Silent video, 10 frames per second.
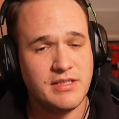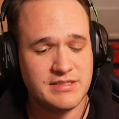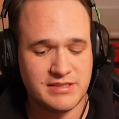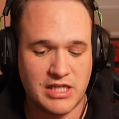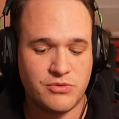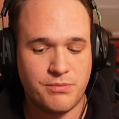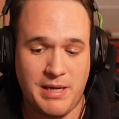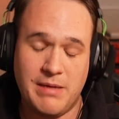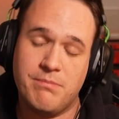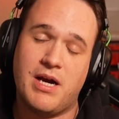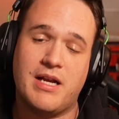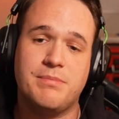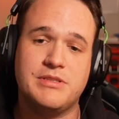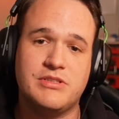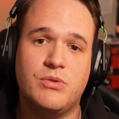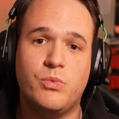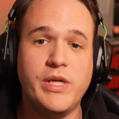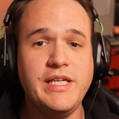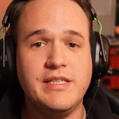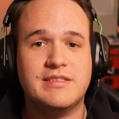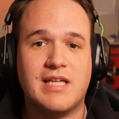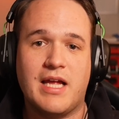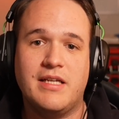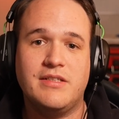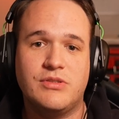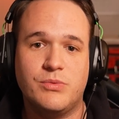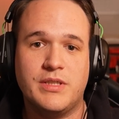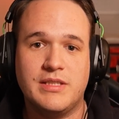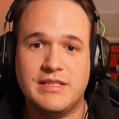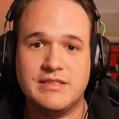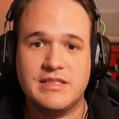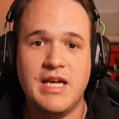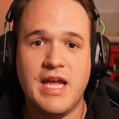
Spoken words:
scheduled main pod episode, we decided to release